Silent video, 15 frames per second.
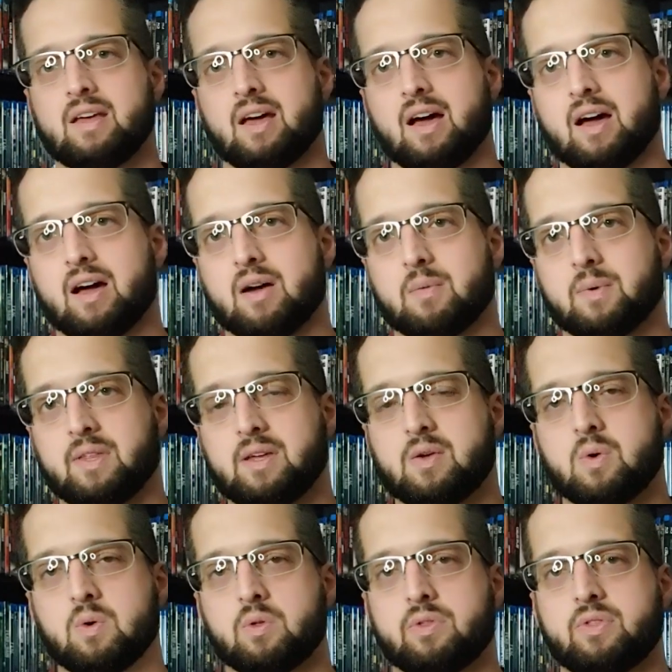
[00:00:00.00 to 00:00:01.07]
Really
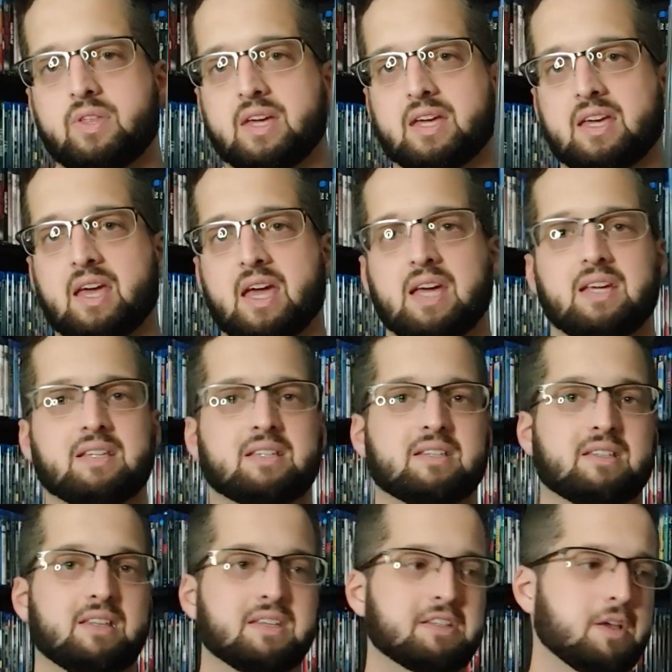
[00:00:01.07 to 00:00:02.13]
cool thick
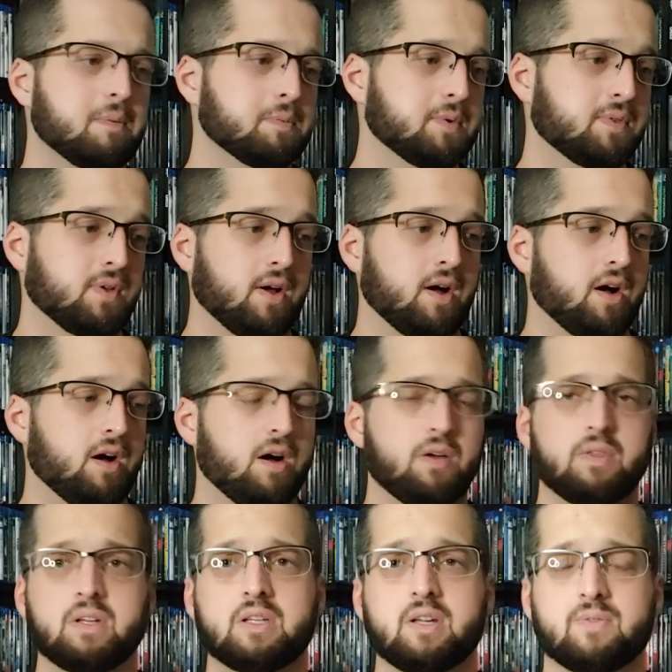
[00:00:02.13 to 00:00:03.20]
case. This comes with all
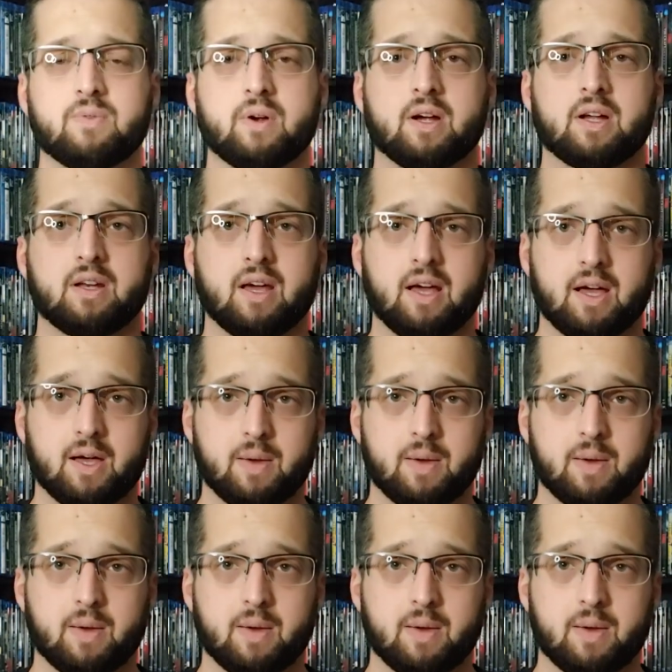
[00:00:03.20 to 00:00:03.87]
the different